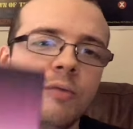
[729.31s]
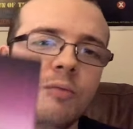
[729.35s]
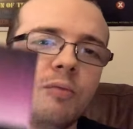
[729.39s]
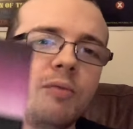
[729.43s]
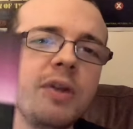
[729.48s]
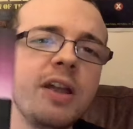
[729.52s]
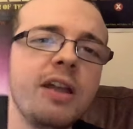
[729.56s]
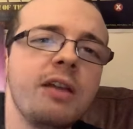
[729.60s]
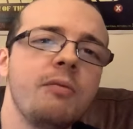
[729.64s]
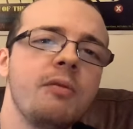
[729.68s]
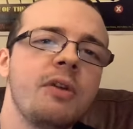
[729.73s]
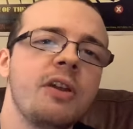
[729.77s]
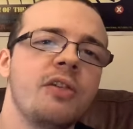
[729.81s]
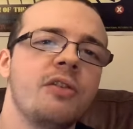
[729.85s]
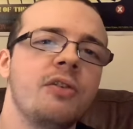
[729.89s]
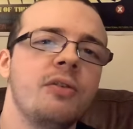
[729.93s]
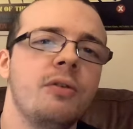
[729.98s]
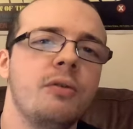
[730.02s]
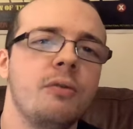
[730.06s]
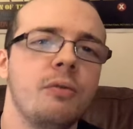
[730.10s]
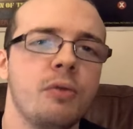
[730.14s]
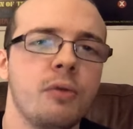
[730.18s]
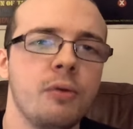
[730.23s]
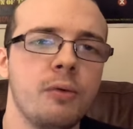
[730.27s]
the
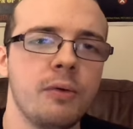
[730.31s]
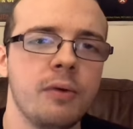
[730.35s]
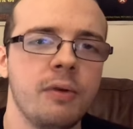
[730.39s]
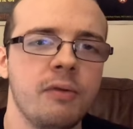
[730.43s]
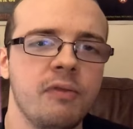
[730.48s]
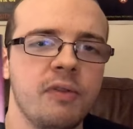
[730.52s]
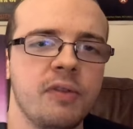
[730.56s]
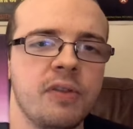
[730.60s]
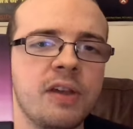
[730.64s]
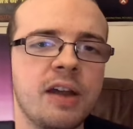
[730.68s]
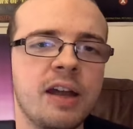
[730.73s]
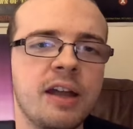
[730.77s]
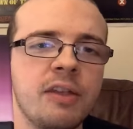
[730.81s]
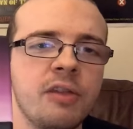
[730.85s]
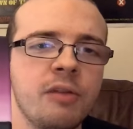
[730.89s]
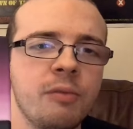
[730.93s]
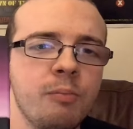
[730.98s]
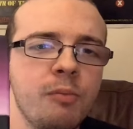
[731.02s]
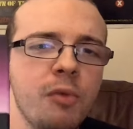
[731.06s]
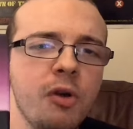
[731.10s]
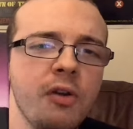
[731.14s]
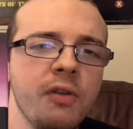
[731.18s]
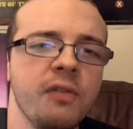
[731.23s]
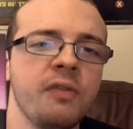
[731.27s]
original Dawn of the Dead,
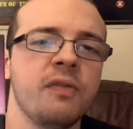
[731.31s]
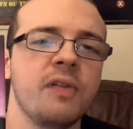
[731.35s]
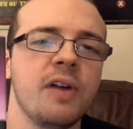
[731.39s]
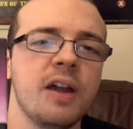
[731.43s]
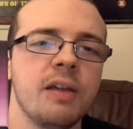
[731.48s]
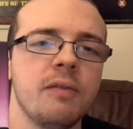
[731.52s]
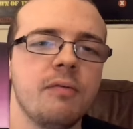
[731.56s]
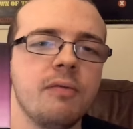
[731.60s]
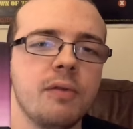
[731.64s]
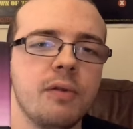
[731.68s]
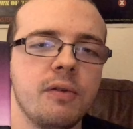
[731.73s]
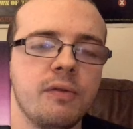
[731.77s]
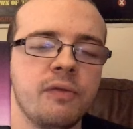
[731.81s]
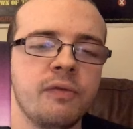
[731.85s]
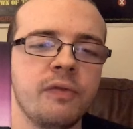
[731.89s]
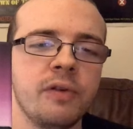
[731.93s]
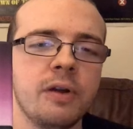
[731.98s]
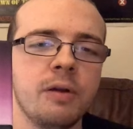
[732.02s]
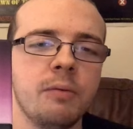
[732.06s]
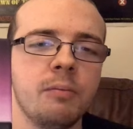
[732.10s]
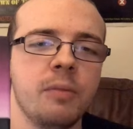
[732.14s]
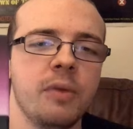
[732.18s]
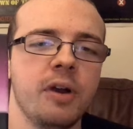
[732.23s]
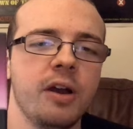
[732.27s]
my favourite
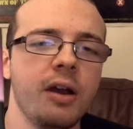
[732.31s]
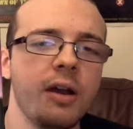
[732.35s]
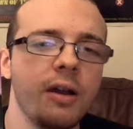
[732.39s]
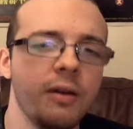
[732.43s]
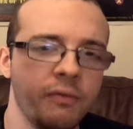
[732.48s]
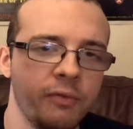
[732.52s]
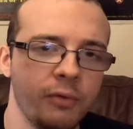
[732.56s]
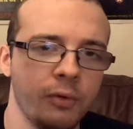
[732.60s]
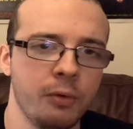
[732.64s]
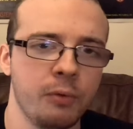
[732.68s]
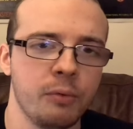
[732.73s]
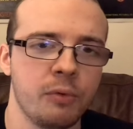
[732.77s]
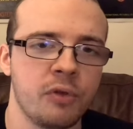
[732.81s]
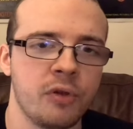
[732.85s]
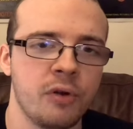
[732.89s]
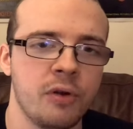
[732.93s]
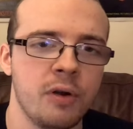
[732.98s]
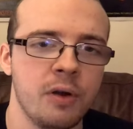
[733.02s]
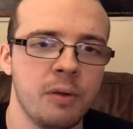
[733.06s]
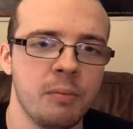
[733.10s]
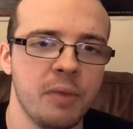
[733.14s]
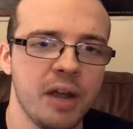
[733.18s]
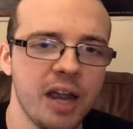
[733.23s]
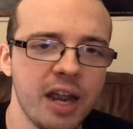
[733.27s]
film of all
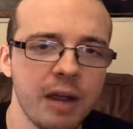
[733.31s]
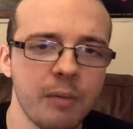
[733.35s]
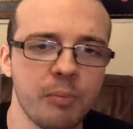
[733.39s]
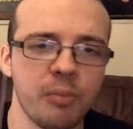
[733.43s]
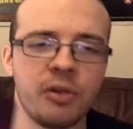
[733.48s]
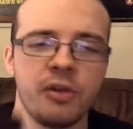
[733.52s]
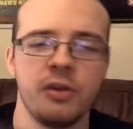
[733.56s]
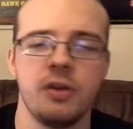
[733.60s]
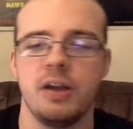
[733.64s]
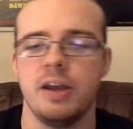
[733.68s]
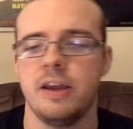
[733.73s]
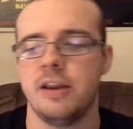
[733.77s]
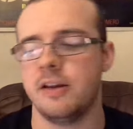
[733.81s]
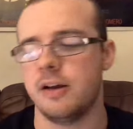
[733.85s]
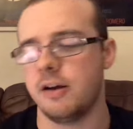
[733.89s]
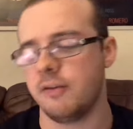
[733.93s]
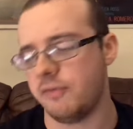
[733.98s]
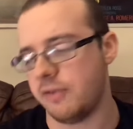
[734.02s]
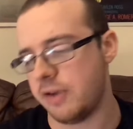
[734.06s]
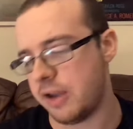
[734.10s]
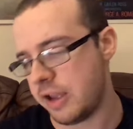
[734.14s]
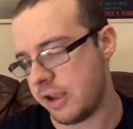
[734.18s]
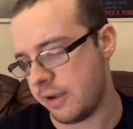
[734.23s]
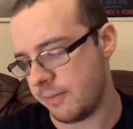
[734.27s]
time. Absolutely
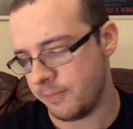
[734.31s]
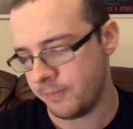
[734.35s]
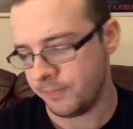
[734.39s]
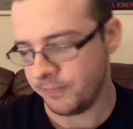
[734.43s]
love it.